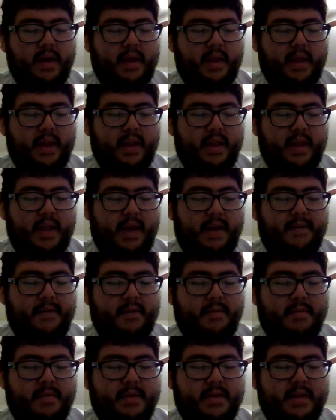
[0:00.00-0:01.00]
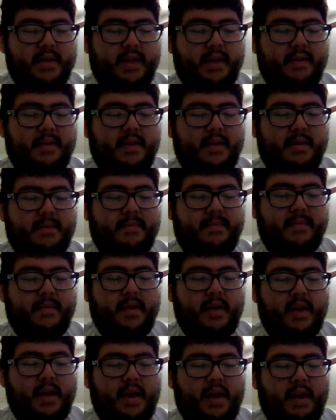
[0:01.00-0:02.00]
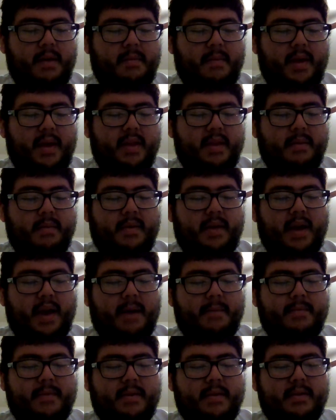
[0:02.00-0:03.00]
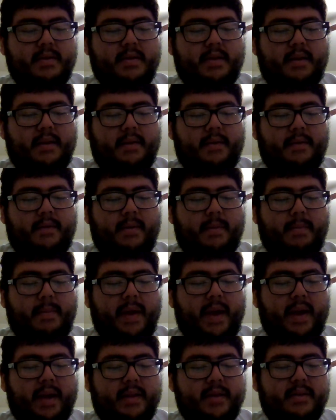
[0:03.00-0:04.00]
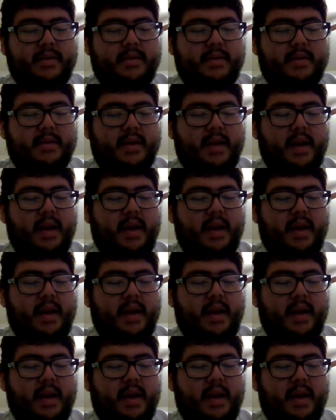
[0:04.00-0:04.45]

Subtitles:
Then David received them, and made them captains of the bands.